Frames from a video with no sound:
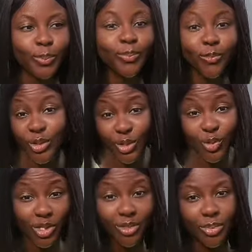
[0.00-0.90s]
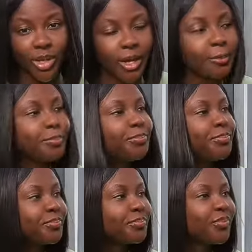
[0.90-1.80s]
for this recipe, yeah?
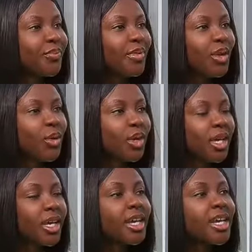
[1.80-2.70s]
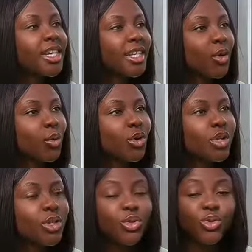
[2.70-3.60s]
okay now what you
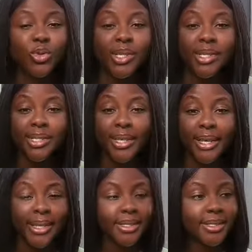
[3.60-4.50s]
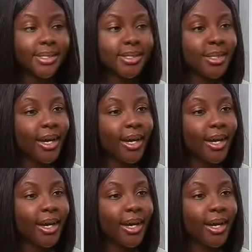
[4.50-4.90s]
need to do is get a